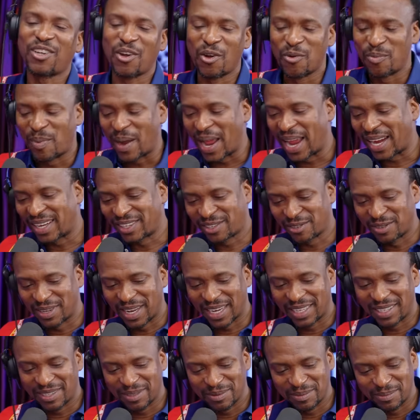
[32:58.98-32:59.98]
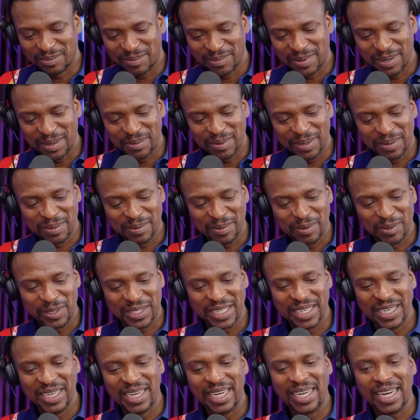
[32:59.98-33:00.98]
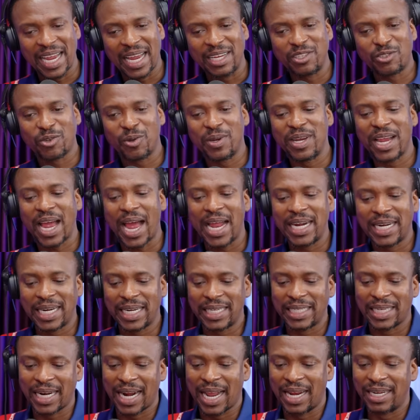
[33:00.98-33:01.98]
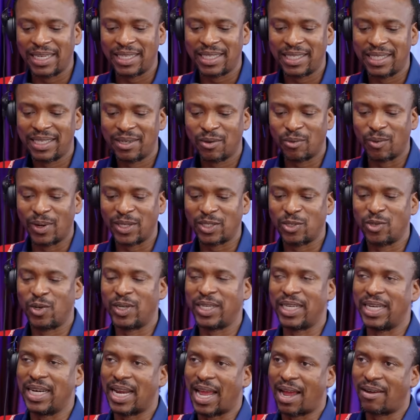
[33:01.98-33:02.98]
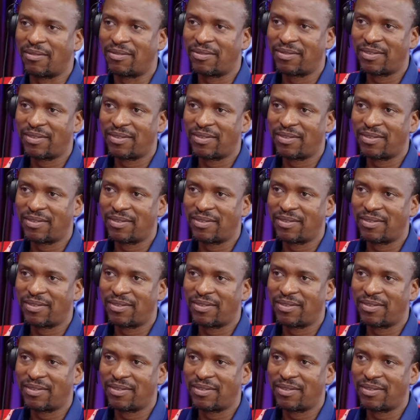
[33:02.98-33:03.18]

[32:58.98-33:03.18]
go back to that. Yeah. So 100 rand was not enough.